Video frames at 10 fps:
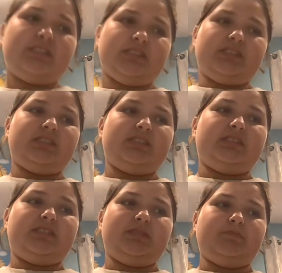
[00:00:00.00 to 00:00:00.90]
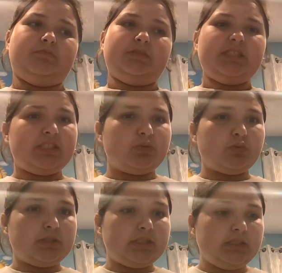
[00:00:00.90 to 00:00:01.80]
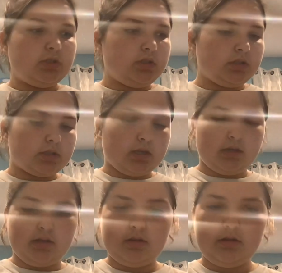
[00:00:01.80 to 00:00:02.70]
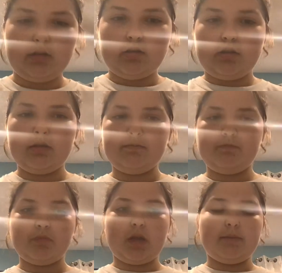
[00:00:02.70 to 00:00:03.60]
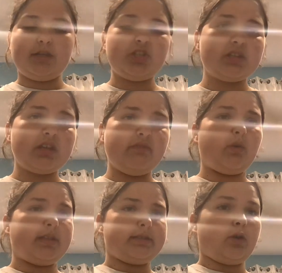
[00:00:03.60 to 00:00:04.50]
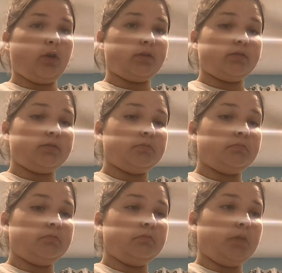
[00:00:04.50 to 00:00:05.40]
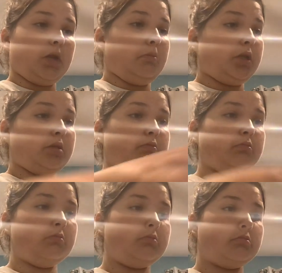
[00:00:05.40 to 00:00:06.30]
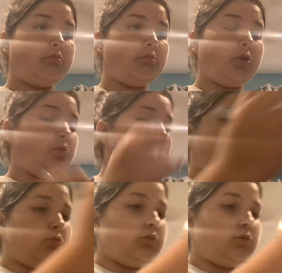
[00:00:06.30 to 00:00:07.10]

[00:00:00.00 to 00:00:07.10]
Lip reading: But it's really dark. I might just leave white stars. I might. Who knows?